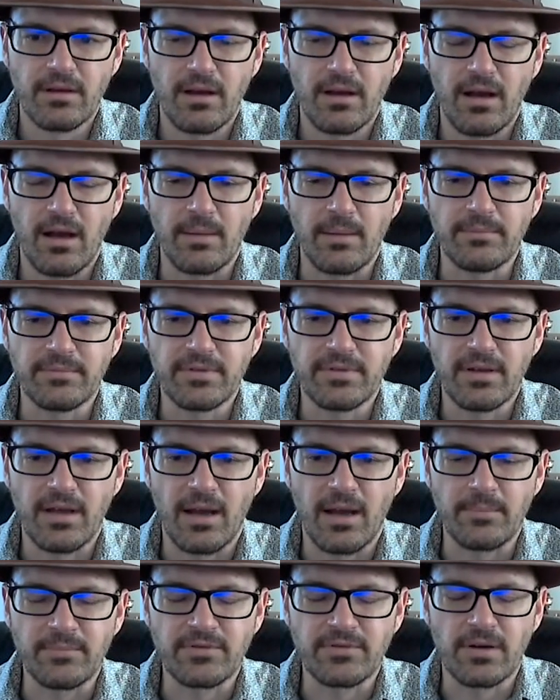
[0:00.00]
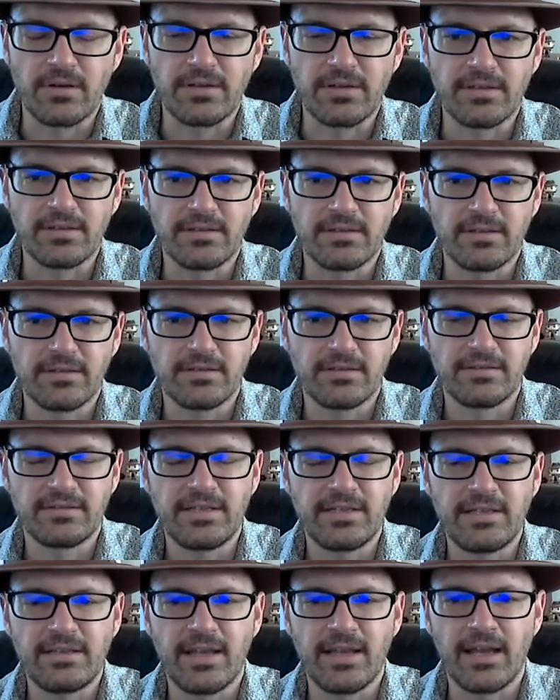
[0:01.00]
I'm starting to
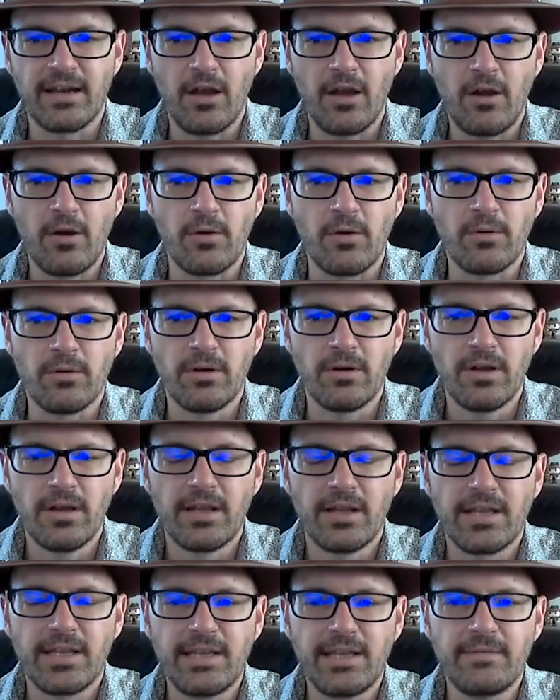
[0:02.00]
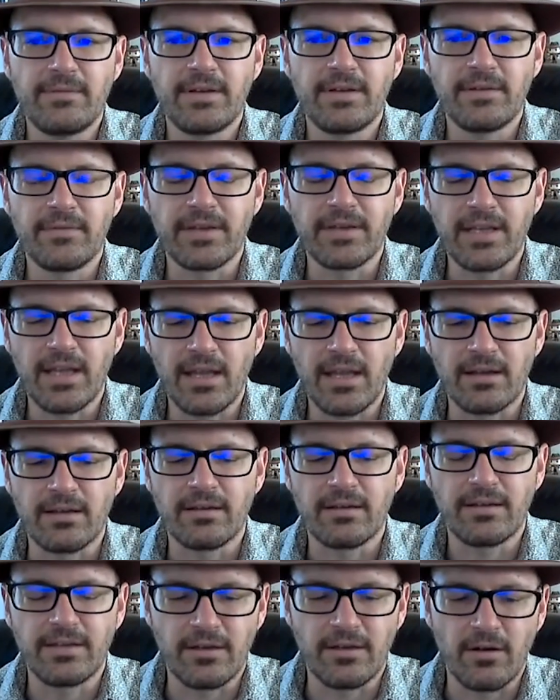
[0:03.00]
see that, oh, even if
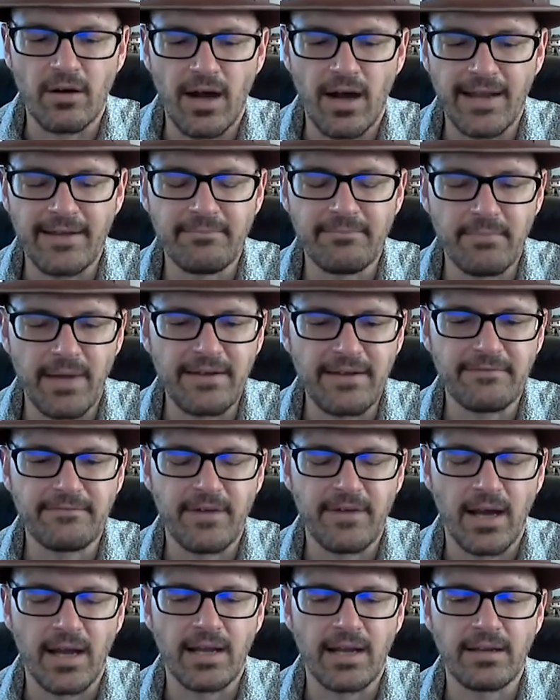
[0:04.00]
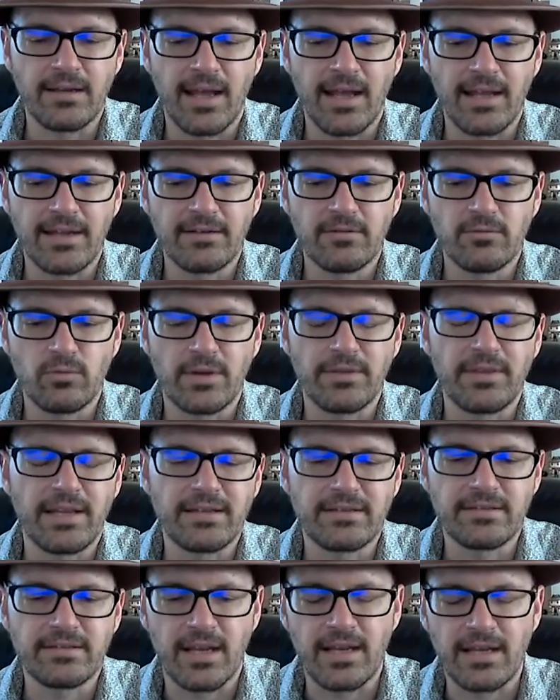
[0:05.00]
again, I might find that what they
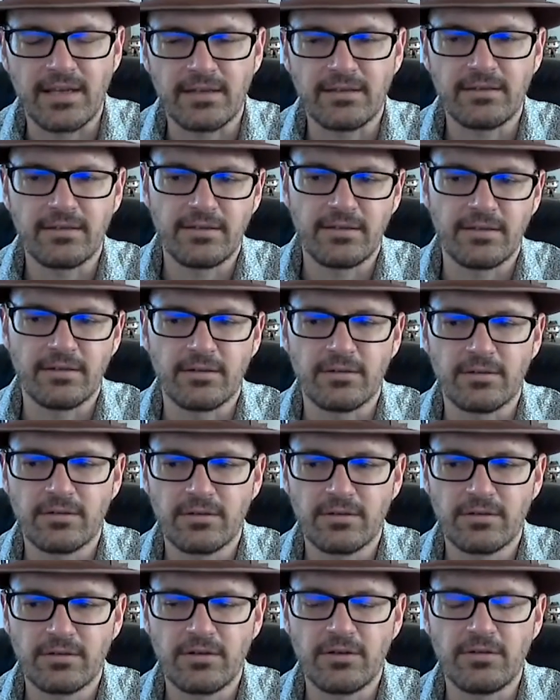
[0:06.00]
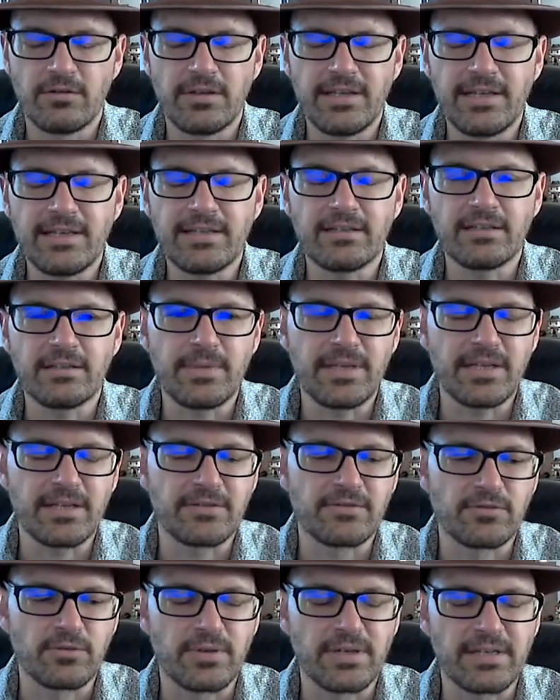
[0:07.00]
say, could easily be
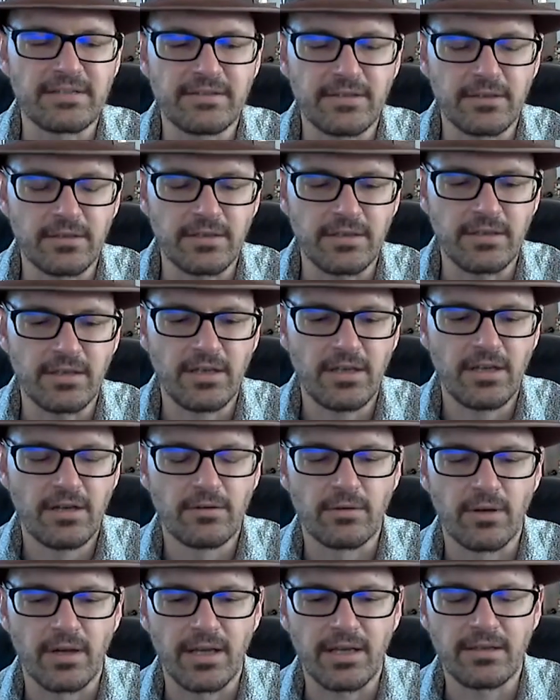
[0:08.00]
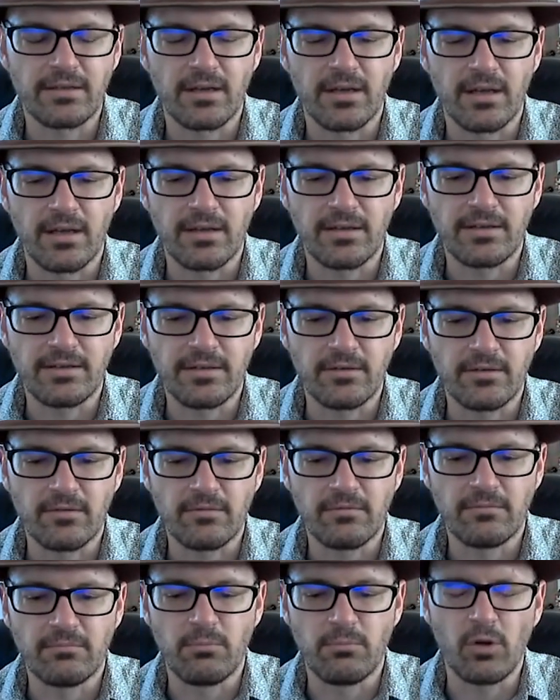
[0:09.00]
construed as silly, right?
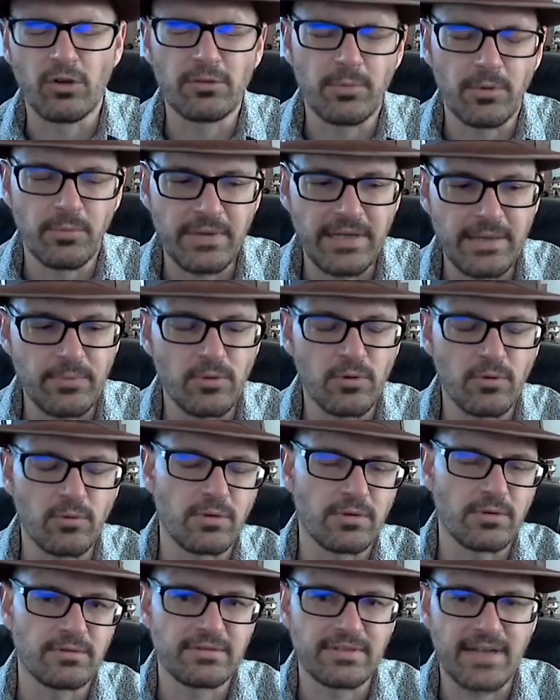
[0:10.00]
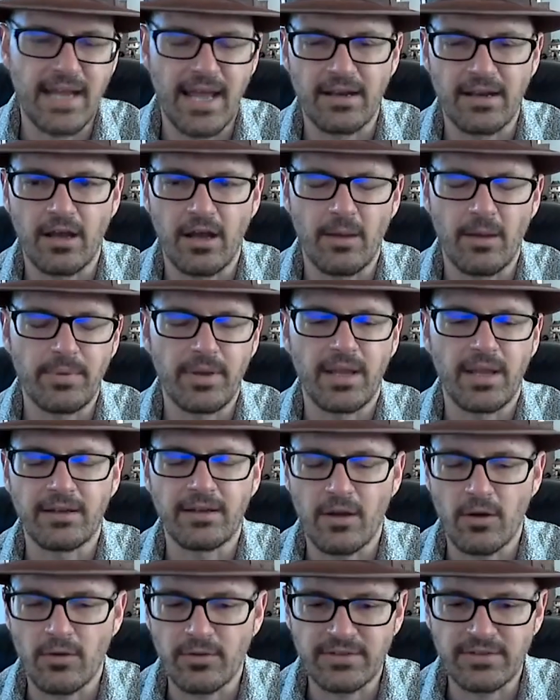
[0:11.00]
Multiple people will stand up and
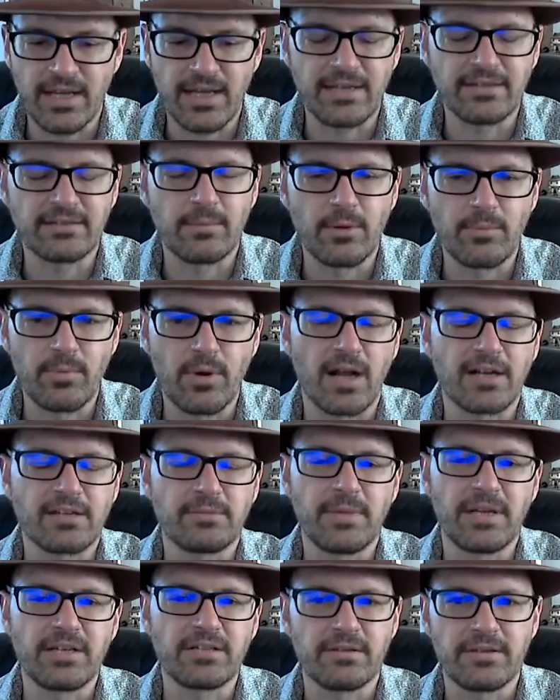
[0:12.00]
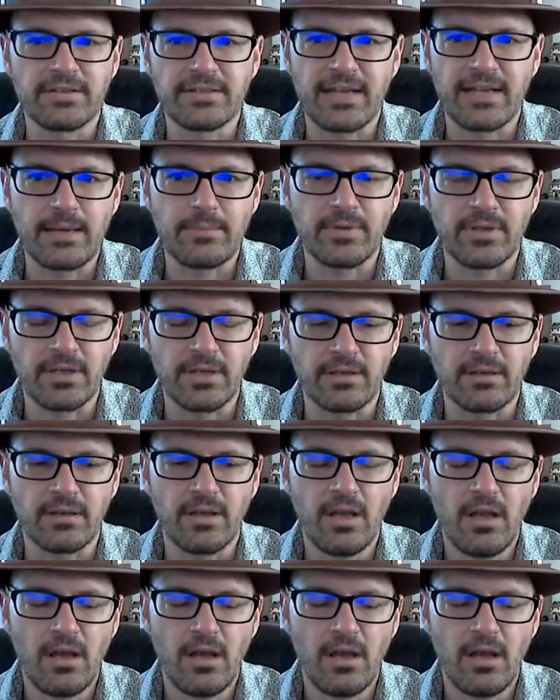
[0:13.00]
go say some approximation of the same thing.